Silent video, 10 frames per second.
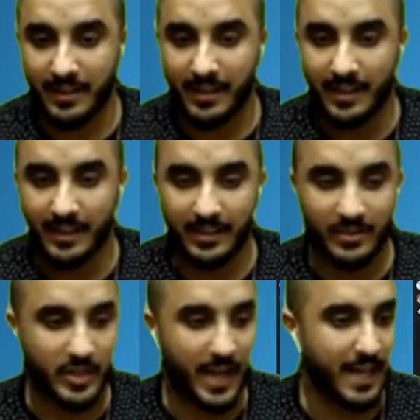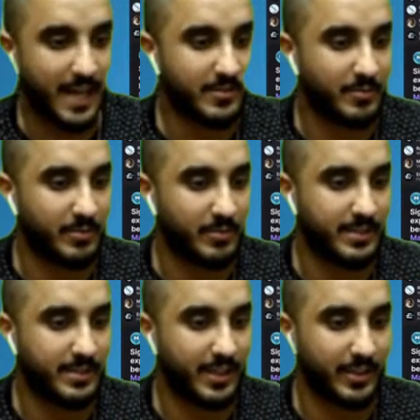in the chat. So please take
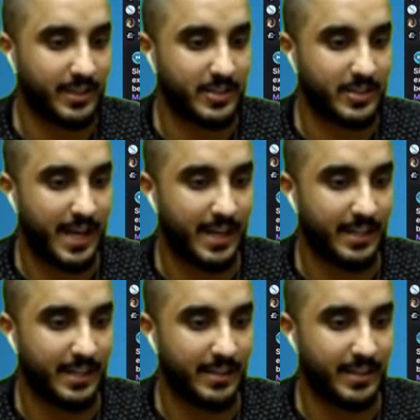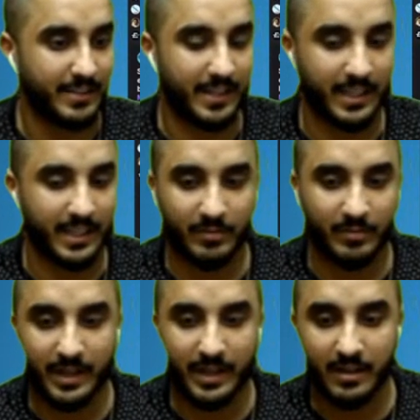a look at the chat and take it from there.